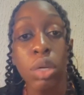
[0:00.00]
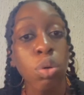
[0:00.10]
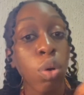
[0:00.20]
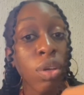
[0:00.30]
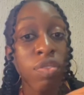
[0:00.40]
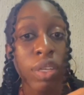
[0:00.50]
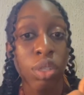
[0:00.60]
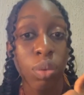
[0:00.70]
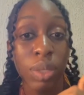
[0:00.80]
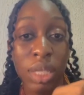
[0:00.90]

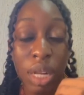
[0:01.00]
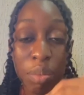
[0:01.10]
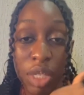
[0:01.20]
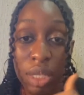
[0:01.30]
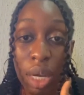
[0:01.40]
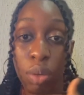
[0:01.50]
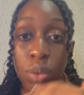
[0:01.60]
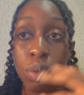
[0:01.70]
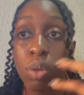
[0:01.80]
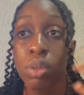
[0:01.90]
co-infection with chlamydia
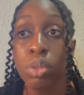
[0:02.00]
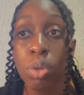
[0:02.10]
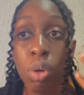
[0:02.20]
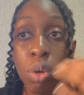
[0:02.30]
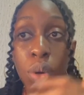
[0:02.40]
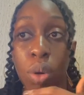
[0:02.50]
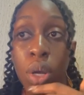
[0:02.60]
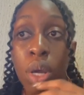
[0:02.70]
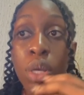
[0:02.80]
could also occur.